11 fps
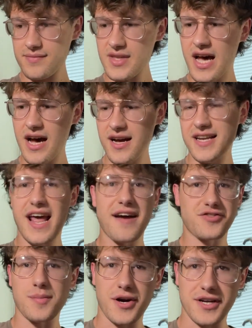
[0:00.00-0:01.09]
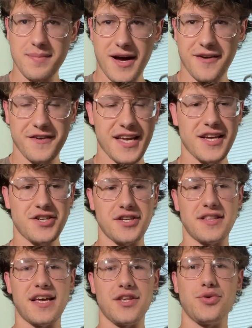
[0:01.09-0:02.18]
an aftermarket
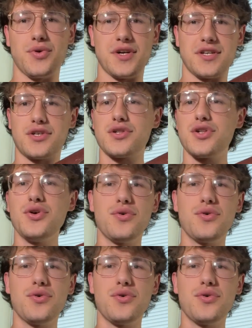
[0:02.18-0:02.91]
modification that you would glue